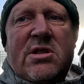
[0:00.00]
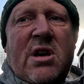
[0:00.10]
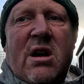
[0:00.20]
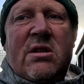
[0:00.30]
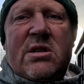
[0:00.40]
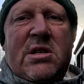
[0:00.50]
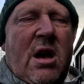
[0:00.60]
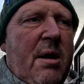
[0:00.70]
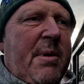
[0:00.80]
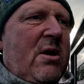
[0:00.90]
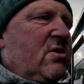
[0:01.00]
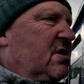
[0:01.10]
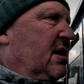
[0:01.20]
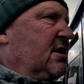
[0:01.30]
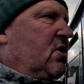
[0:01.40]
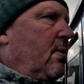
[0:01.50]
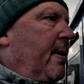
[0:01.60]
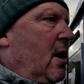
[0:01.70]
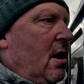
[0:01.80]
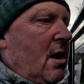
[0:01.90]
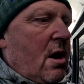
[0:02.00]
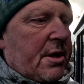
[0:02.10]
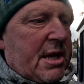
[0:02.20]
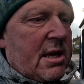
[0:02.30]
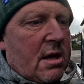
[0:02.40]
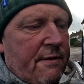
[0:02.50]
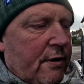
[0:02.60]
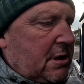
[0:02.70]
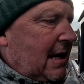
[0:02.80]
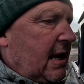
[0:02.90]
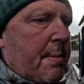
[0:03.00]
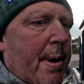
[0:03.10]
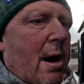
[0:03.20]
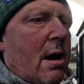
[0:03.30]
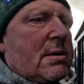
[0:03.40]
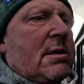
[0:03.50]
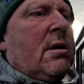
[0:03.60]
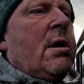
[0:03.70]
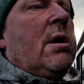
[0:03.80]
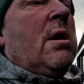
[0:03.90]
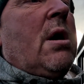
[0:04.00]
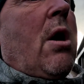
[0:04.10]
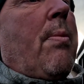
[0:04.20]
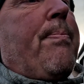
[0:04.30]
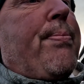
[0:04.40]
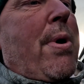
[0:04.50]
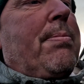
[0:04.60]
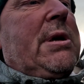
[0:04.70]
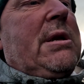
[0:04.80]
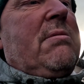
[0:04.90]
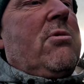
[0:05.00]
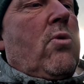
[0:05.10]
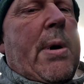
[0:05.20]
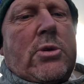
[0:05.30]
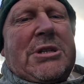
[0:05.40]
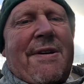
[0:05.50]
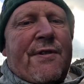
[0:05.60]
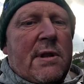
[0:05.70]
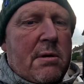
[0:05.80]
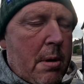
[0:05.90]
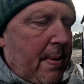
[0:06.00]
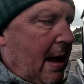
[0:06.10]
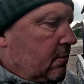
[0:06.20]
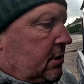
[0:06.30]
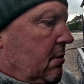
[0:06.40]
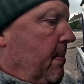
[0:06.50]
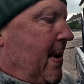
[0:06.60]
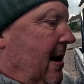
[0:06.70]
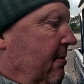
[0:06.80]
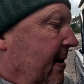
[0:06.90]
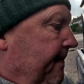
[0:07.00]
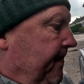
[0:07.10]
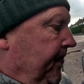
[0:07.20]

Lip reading: the starter motor's seized up. I think if I take it apart, I'll probably almost definitely be able to repair it,